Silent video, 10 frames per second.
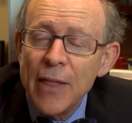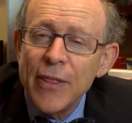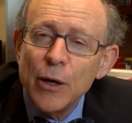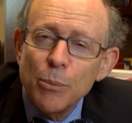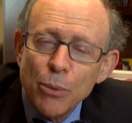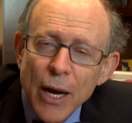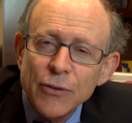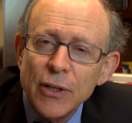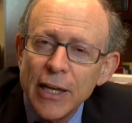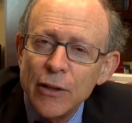that are
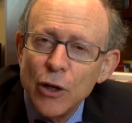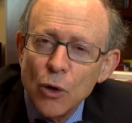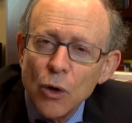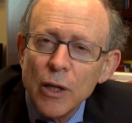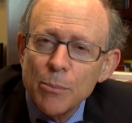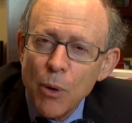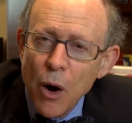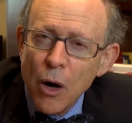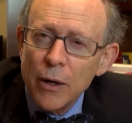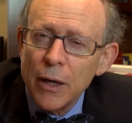present in the early
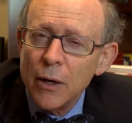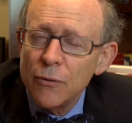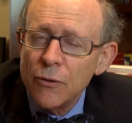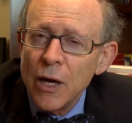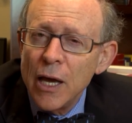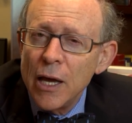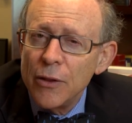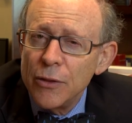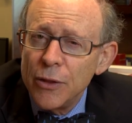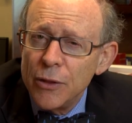part of
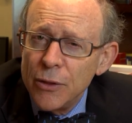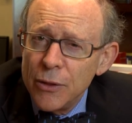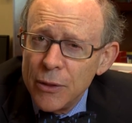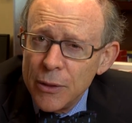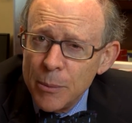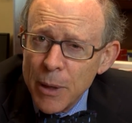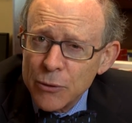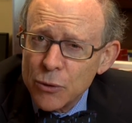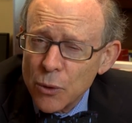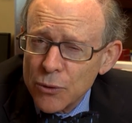the
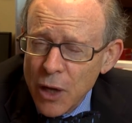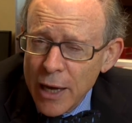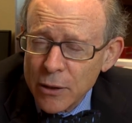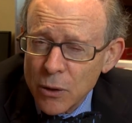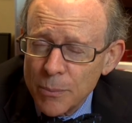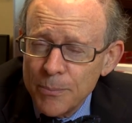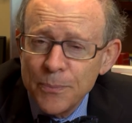menstrual cycle.